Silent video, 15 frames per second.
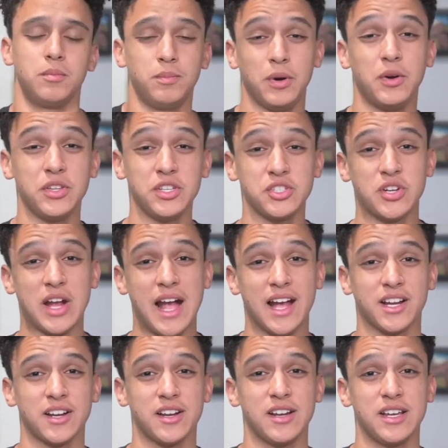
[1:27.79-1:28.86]
But this
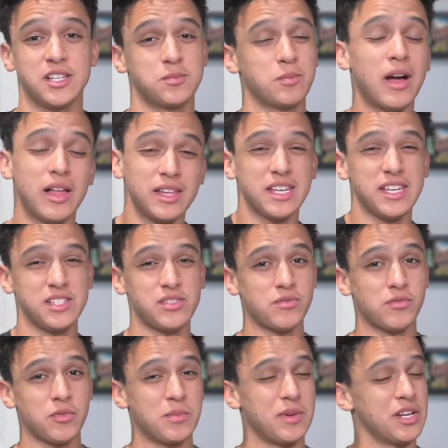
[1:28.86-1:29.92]
tracker, it's probably easier
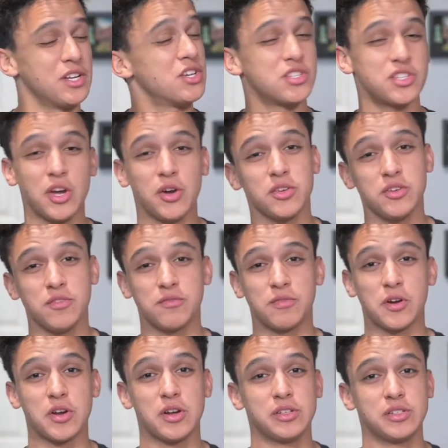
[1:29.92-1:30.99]
for me to show you
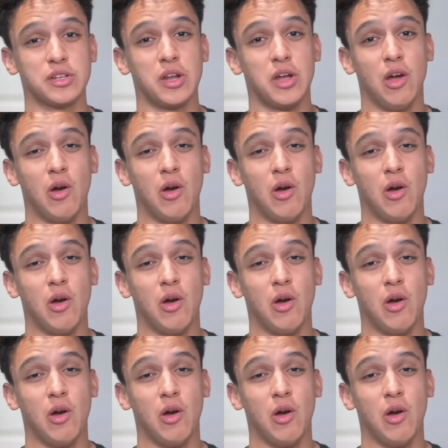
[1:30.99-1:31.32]
first